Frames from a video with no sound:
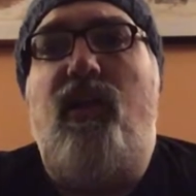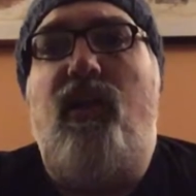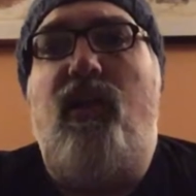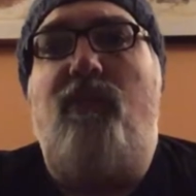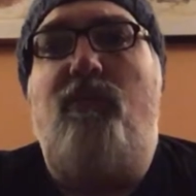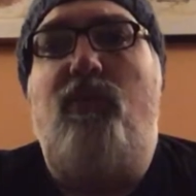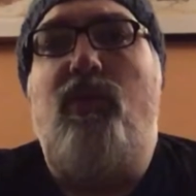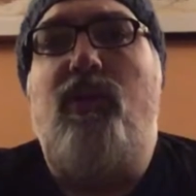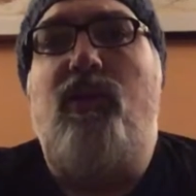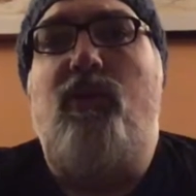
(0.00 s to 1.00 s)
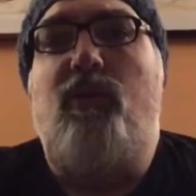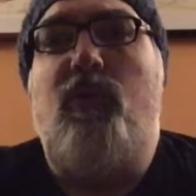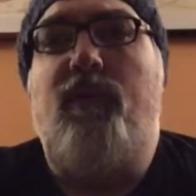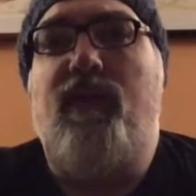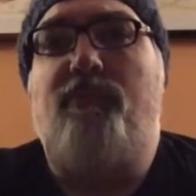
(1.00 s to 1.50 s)

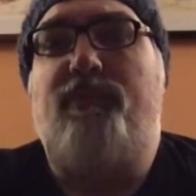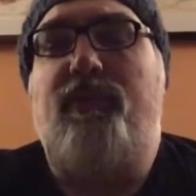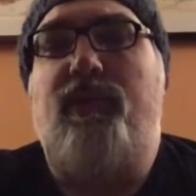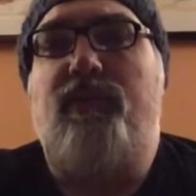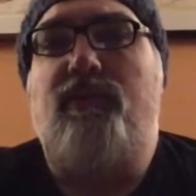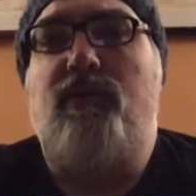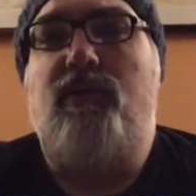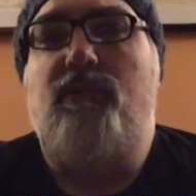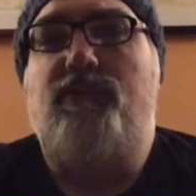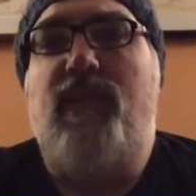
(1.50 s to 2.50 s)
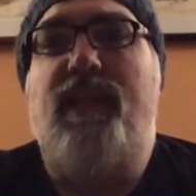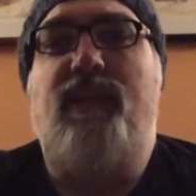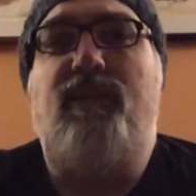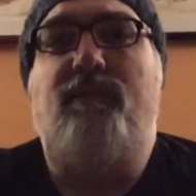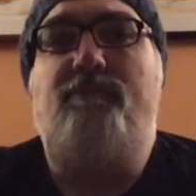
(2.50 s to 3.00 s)
Growing up
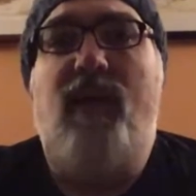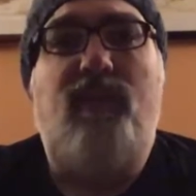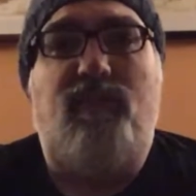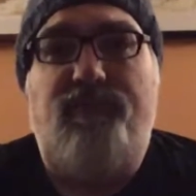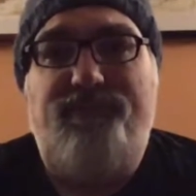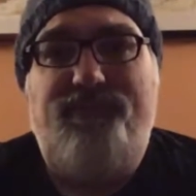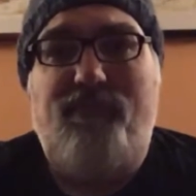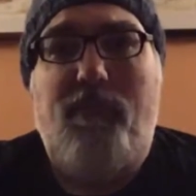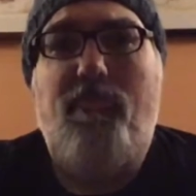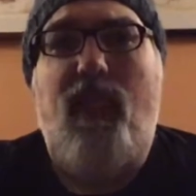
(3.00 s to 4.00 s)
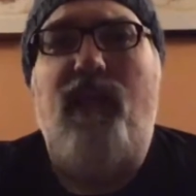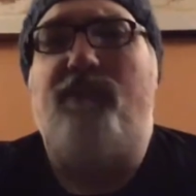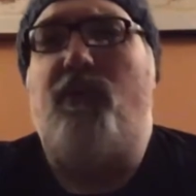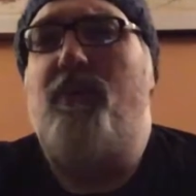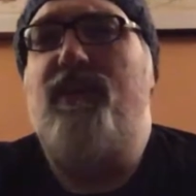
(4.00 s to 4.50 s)
playing metal, I
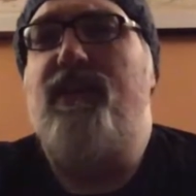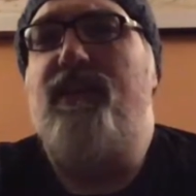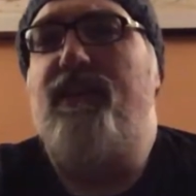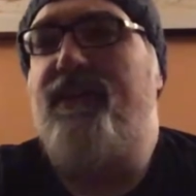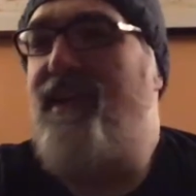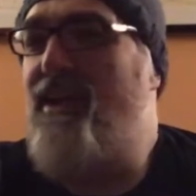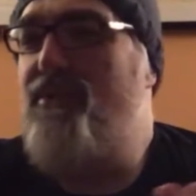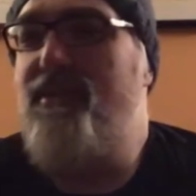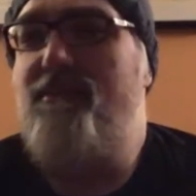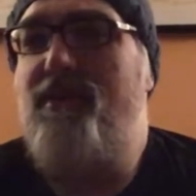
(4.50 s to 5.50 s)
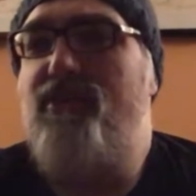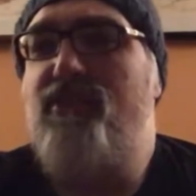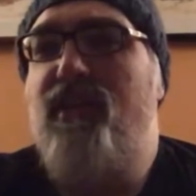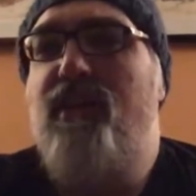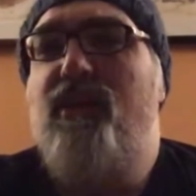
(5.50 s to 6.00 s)
never really encountered it
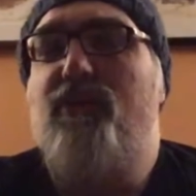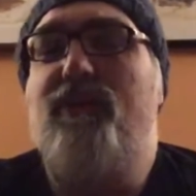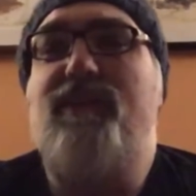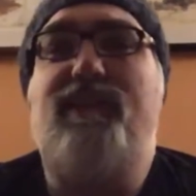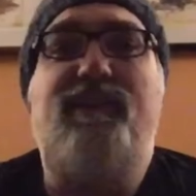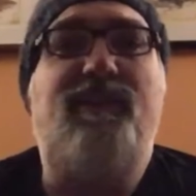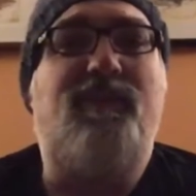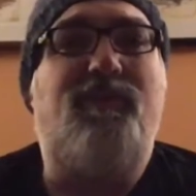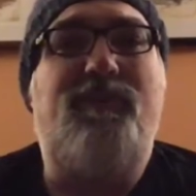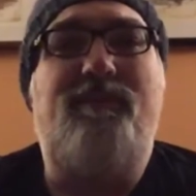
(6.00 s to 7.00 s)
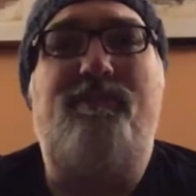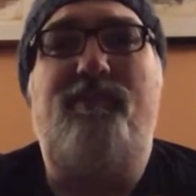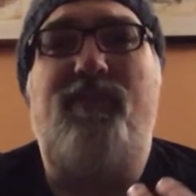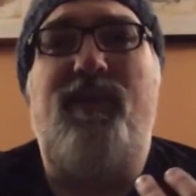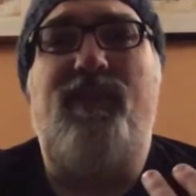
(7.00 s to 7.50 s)
much. Really,
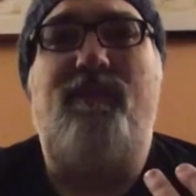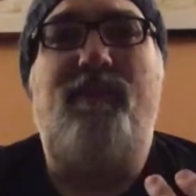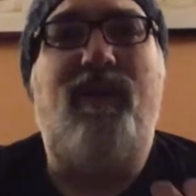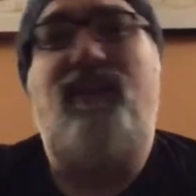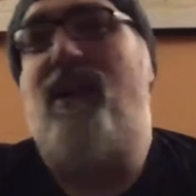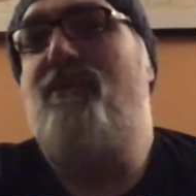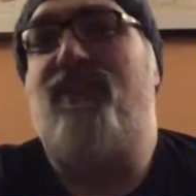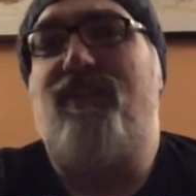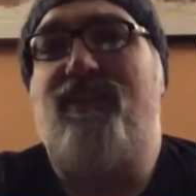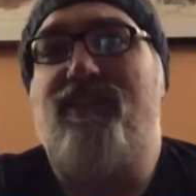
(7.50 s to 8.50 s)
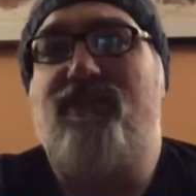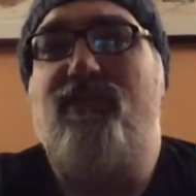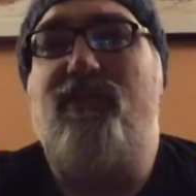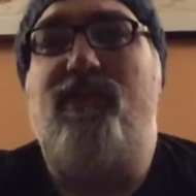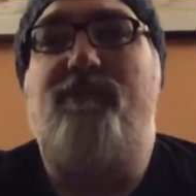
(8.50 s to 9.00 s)
with the metal I was listening
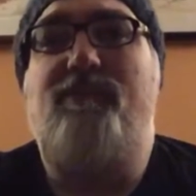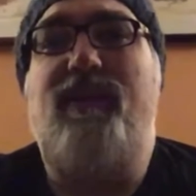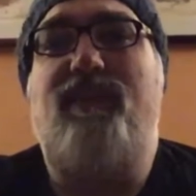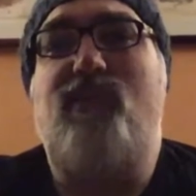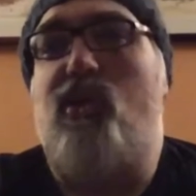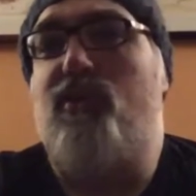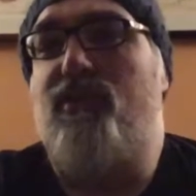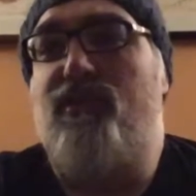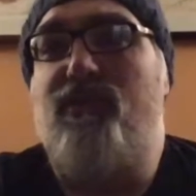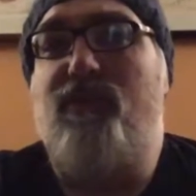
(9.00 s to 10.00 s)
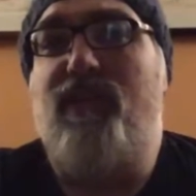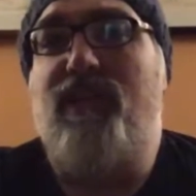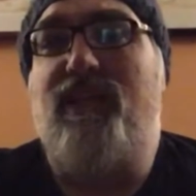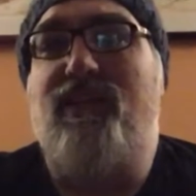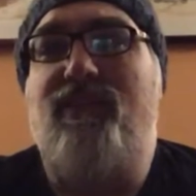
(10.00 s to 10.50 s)
to, the biggest alternate
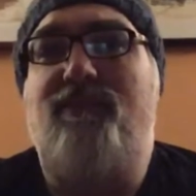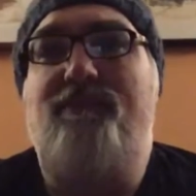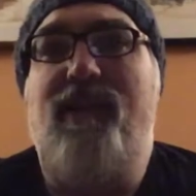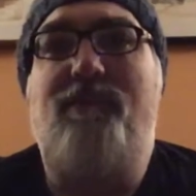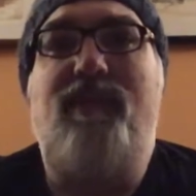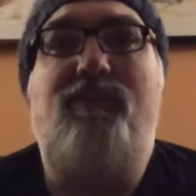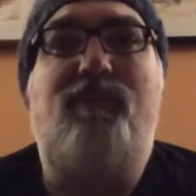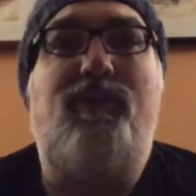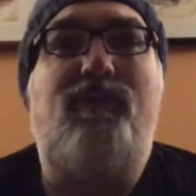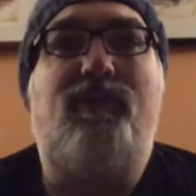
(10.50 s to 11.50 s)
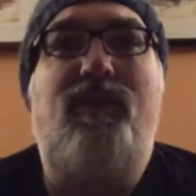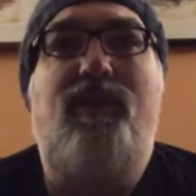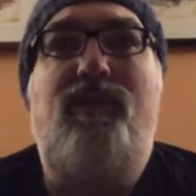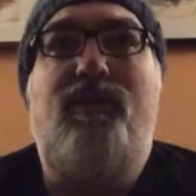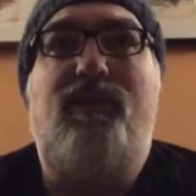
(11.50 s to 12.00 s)
tuning is maybe when,
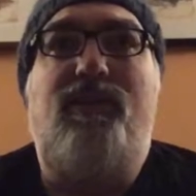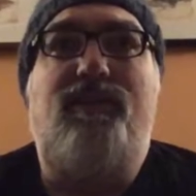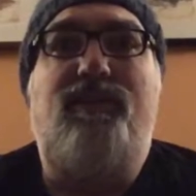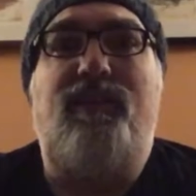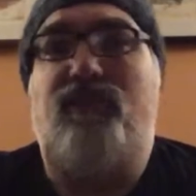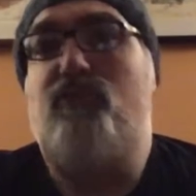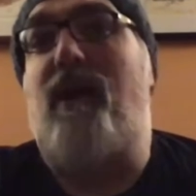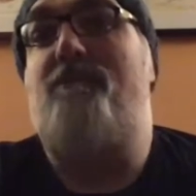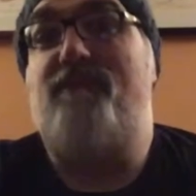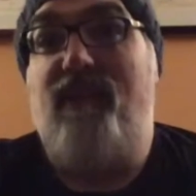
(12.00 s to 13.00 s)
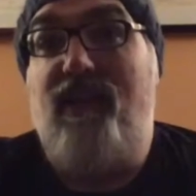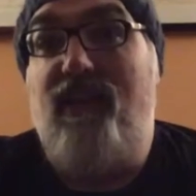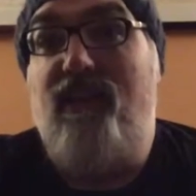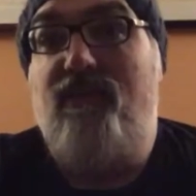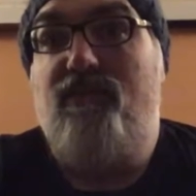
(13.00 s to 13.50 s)
like drop
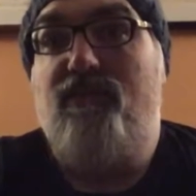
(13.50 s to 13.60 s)
D,